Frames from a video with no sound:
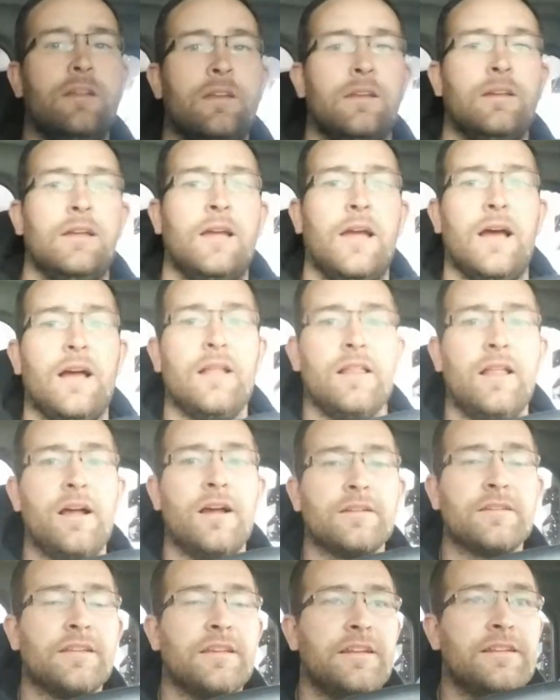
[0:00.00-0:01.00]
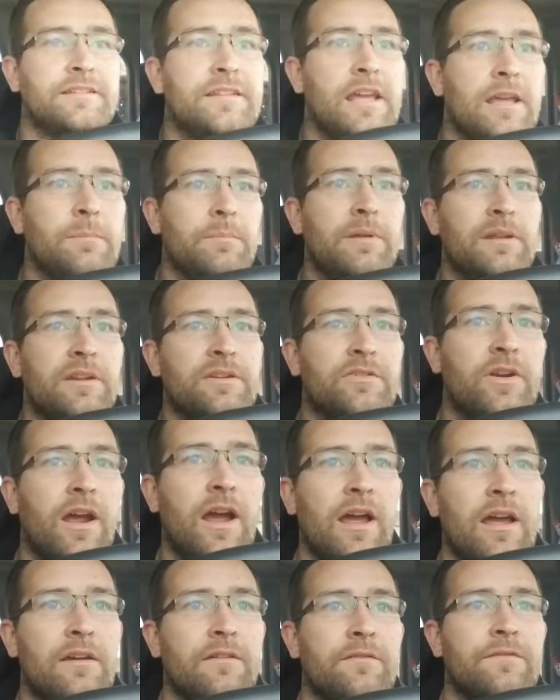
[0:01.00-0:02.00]
How long did it take me to
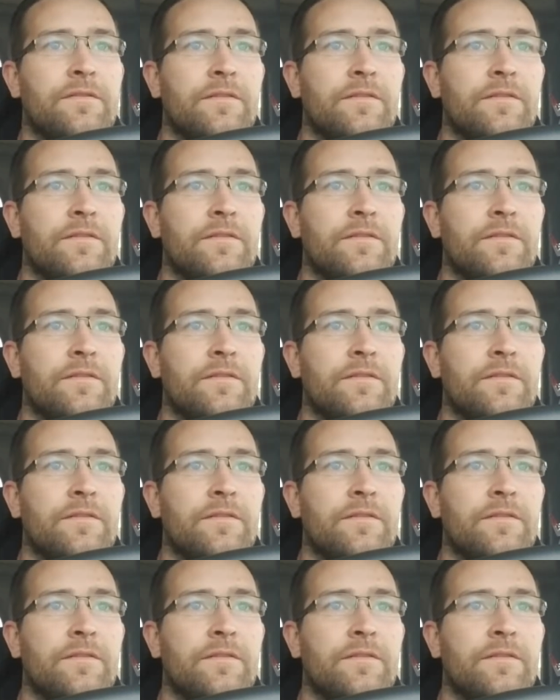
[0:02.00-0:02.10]
drive?